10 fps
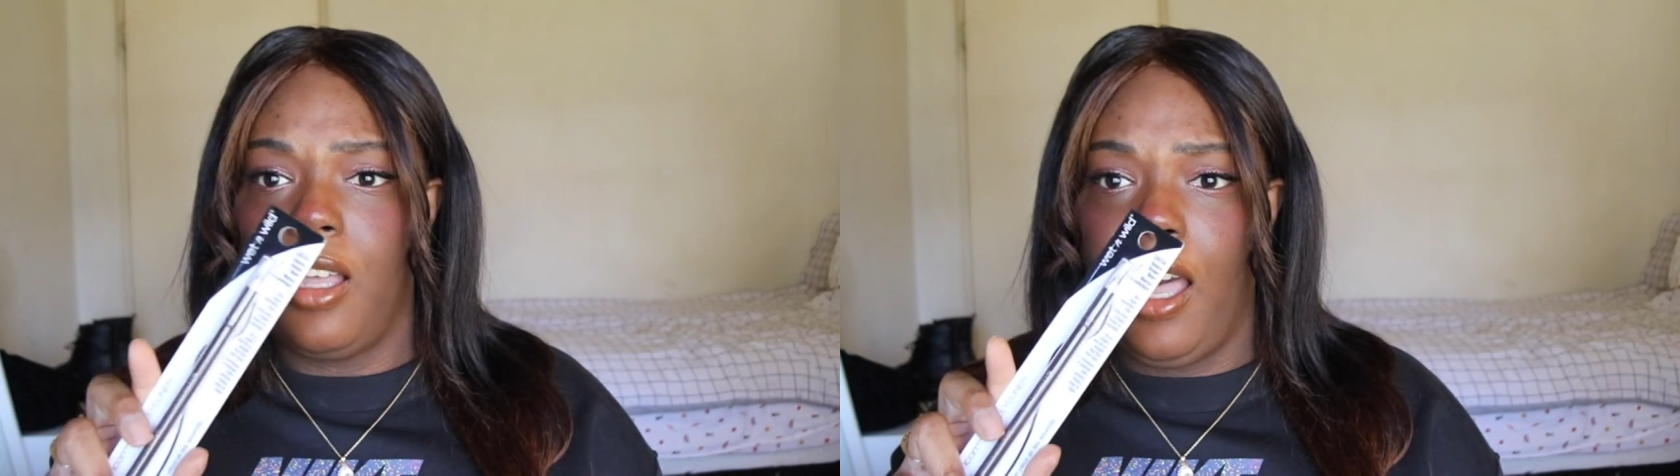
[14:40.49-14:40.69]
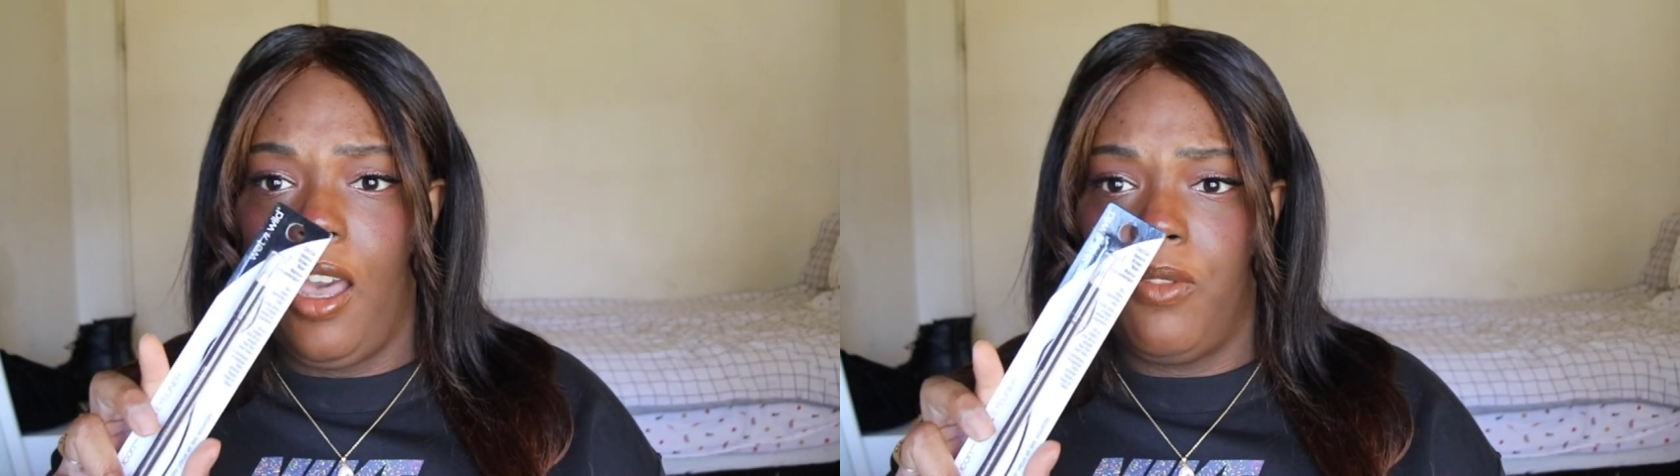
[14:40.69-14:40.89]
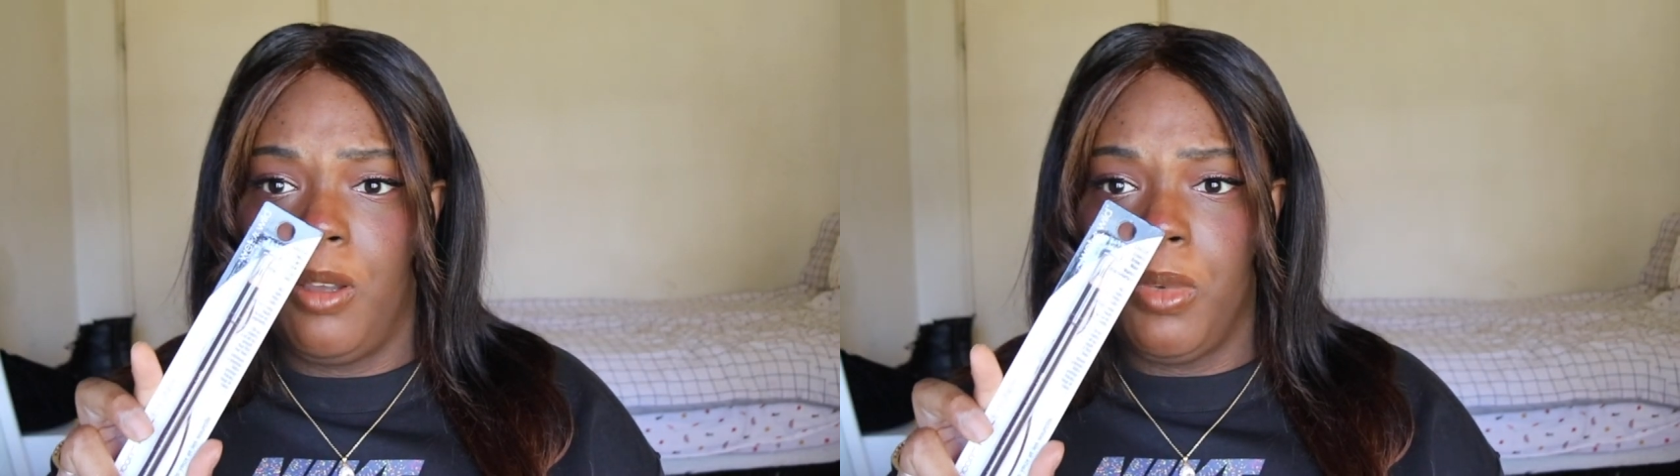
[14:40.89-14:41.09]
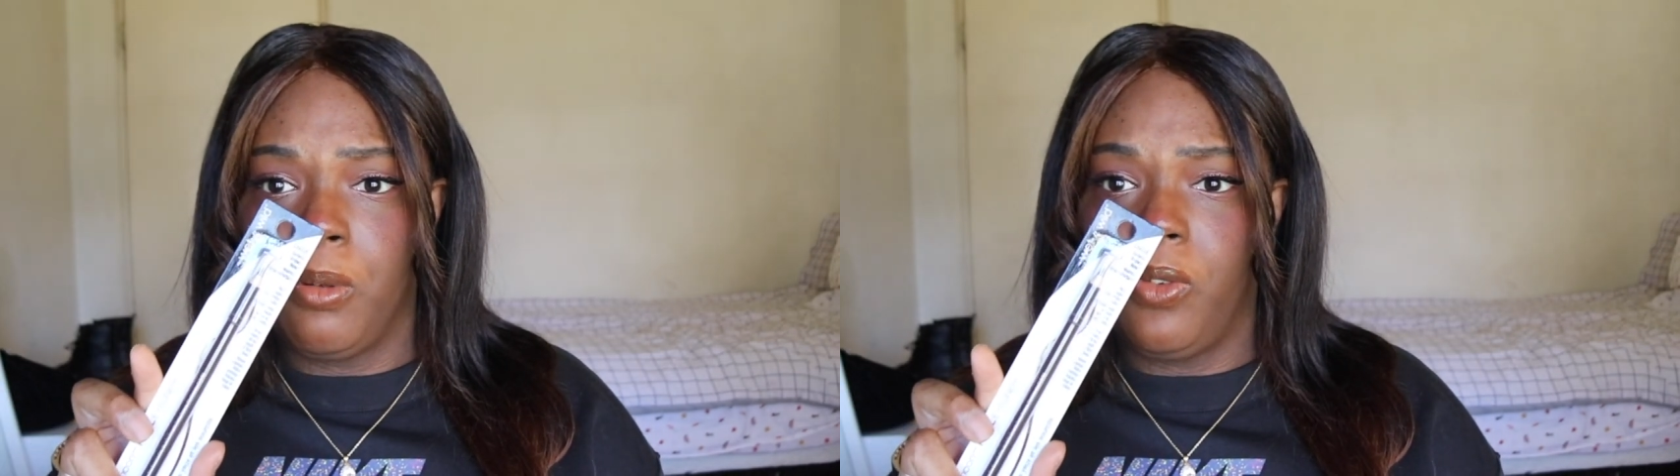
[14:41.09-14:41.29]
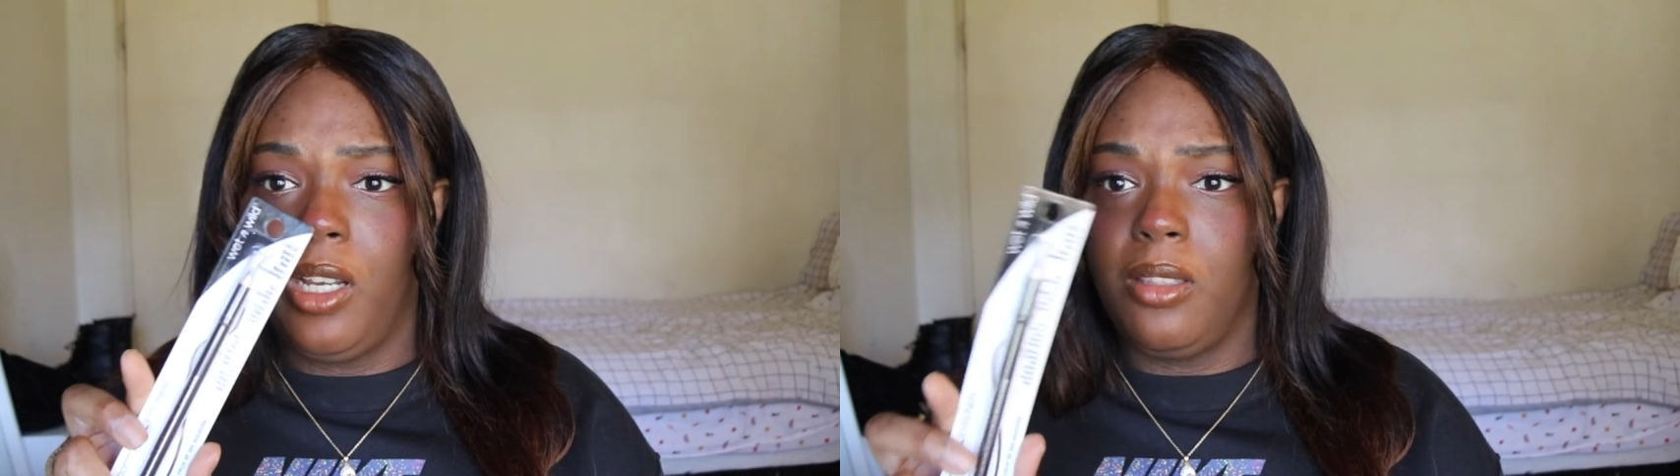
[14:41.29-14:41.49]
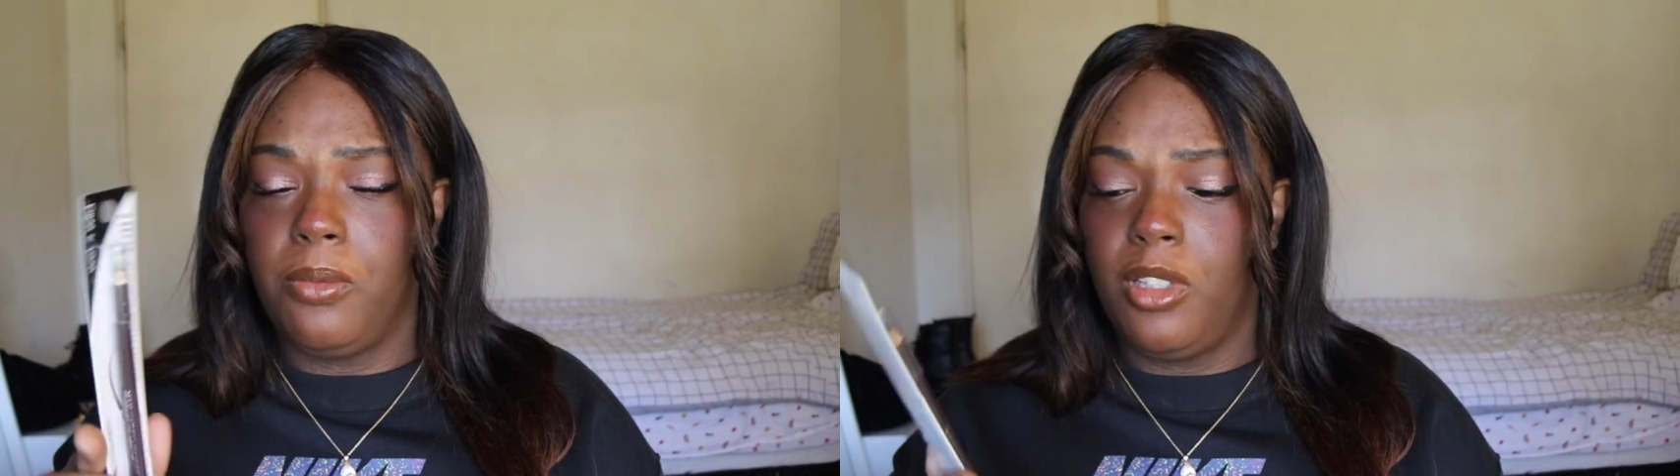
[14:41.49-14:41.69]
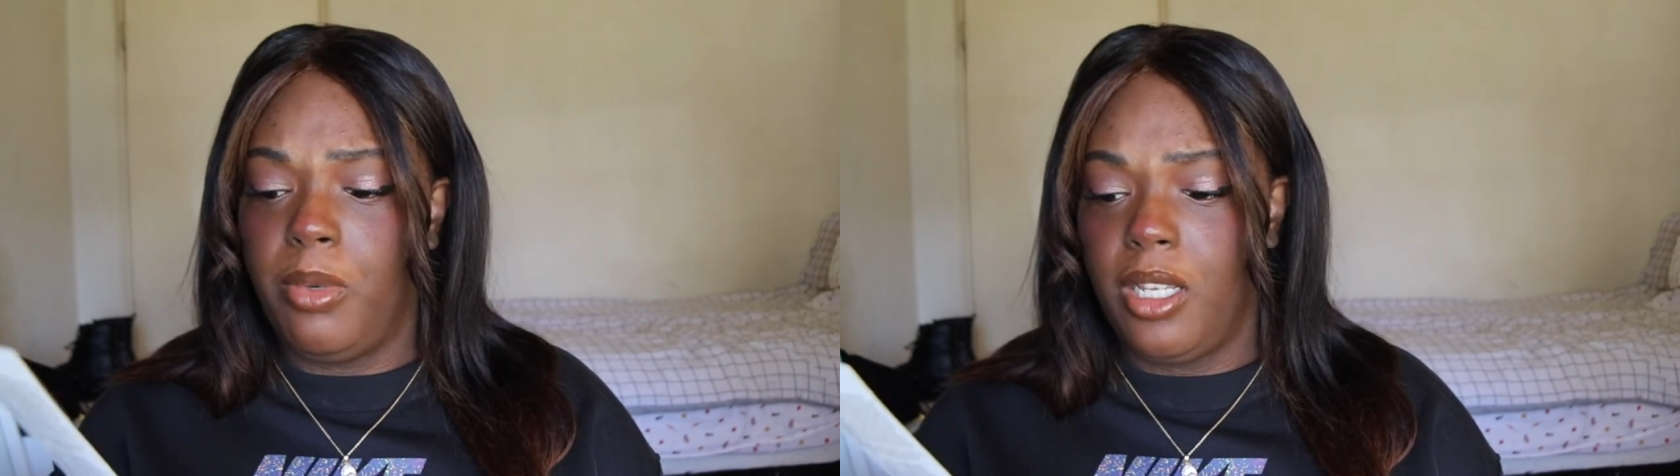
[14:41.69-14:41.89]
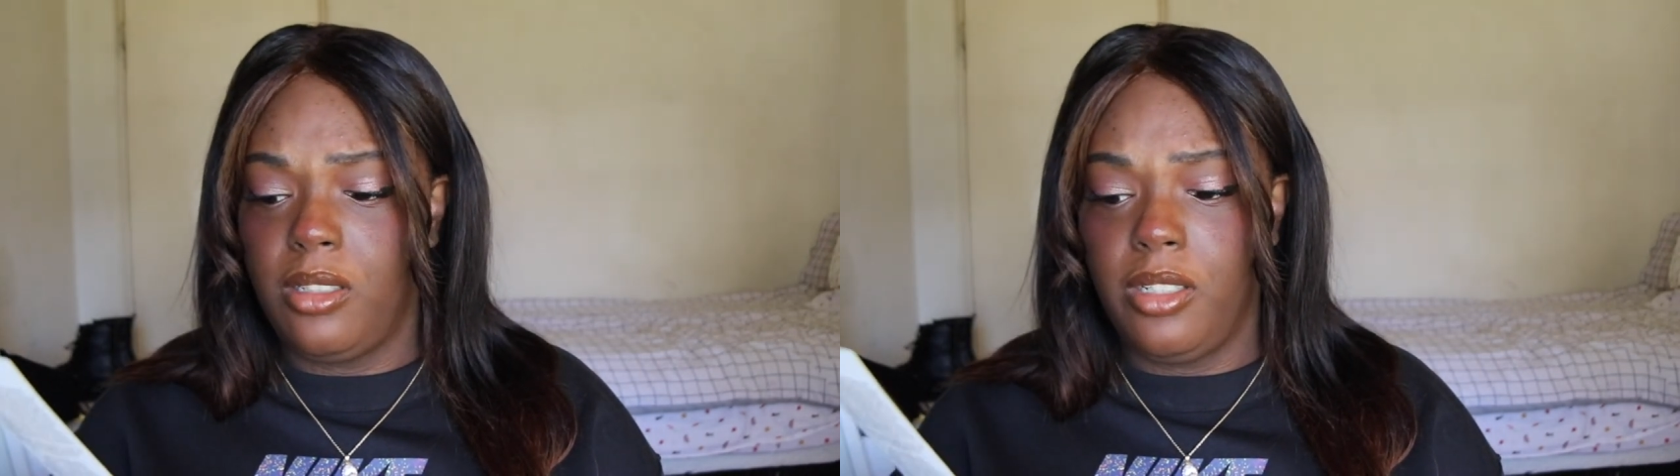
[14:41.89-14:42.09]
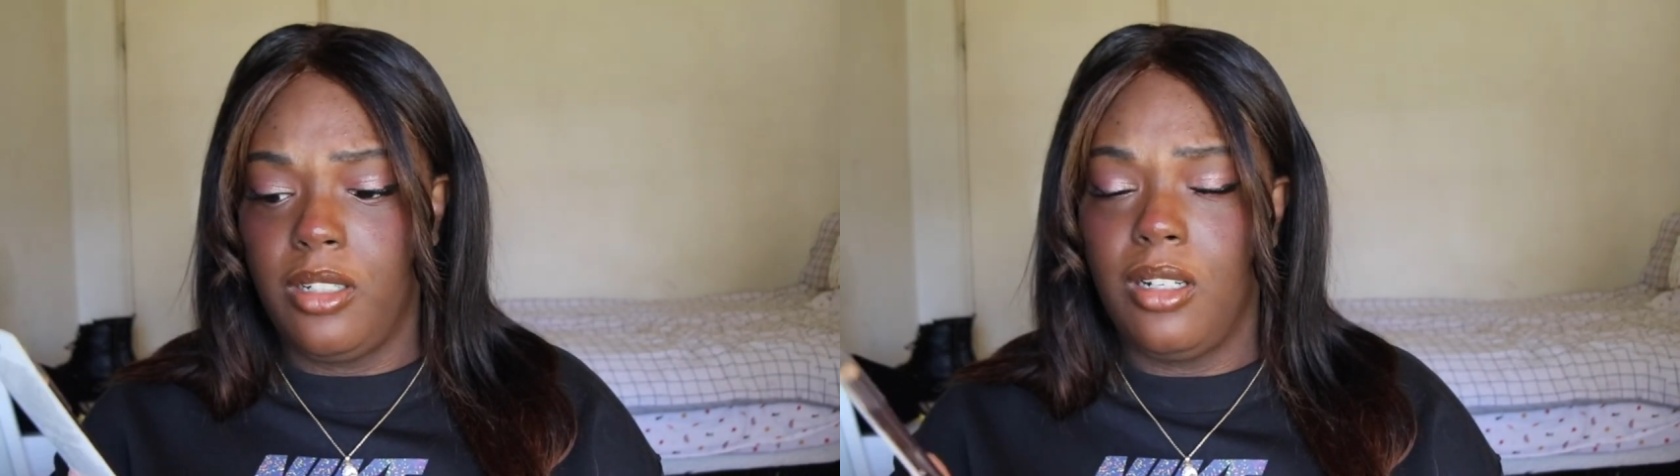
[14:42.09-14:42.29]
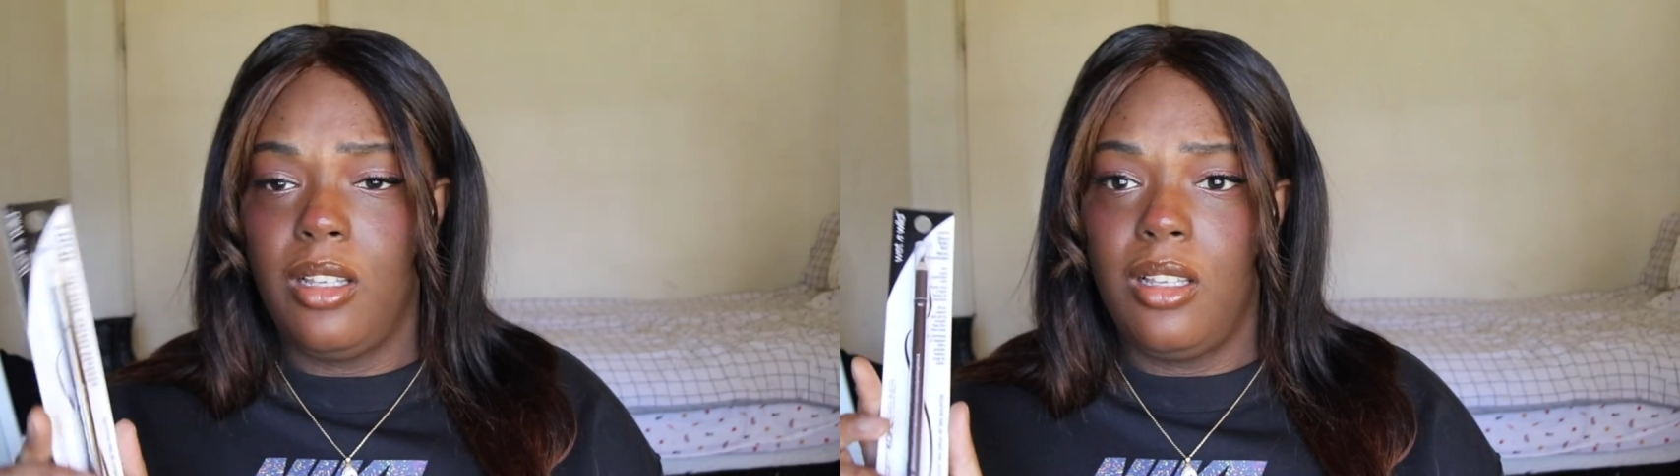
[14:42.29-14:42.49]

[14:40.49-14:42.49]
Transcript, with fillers: I have not been able to find them for the past year.